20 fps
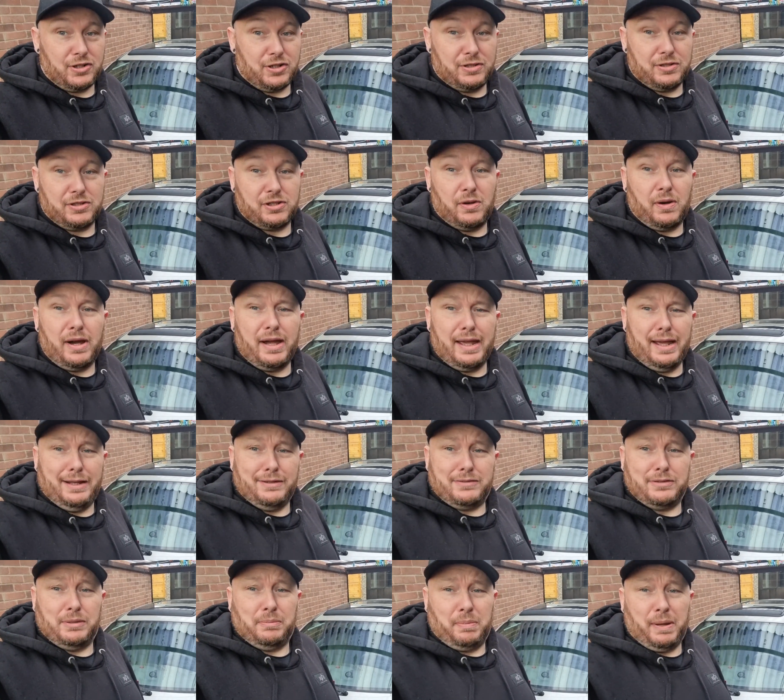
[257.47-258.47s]
And so I had
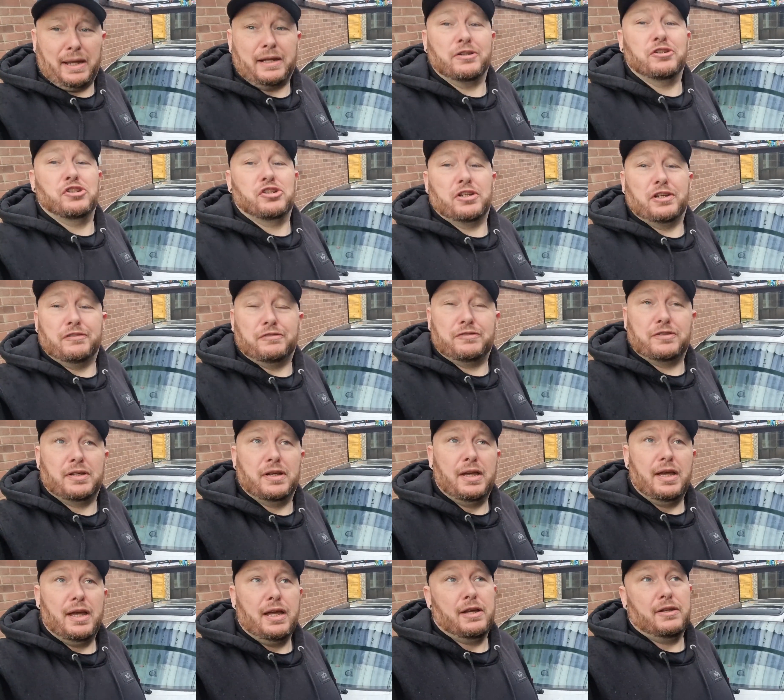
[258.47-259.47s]
to bang shift
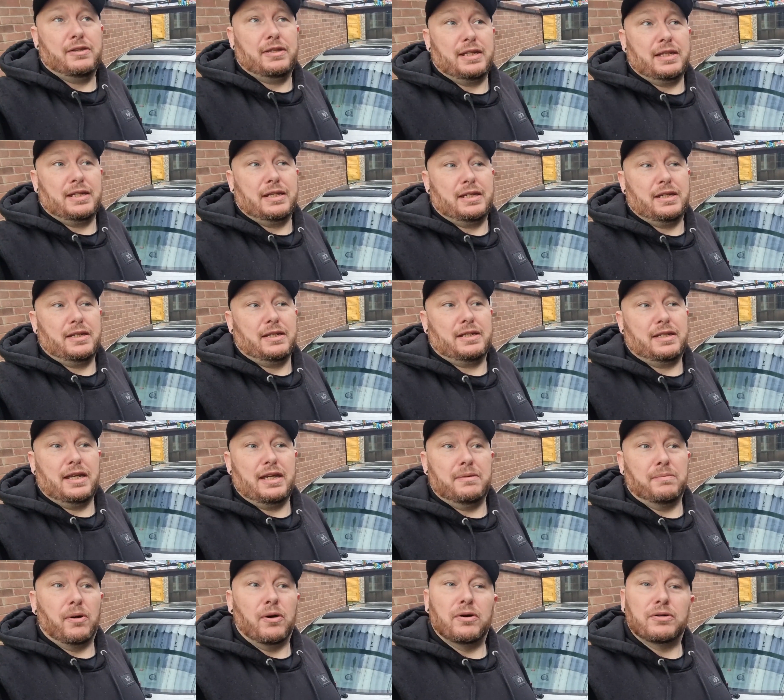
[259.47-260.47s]
the
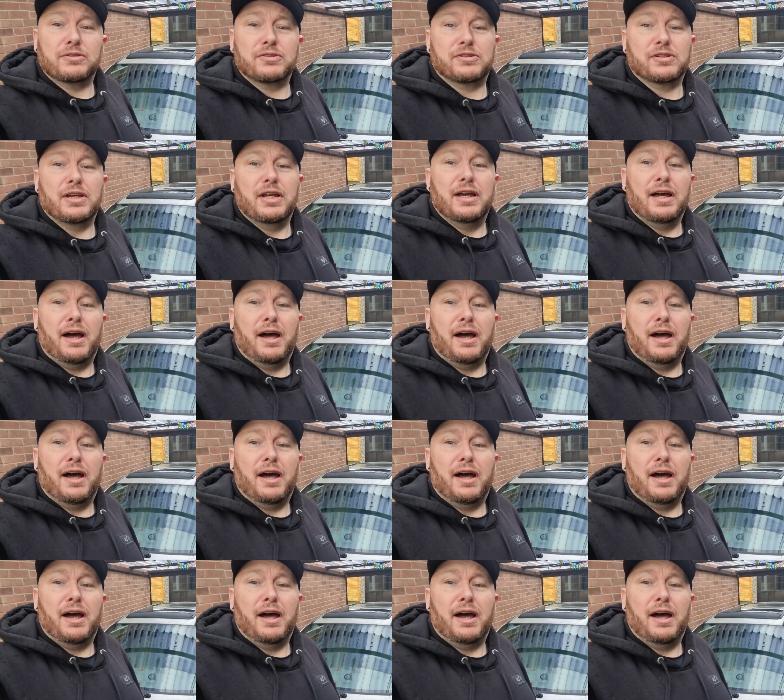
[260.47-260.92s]
gearbox,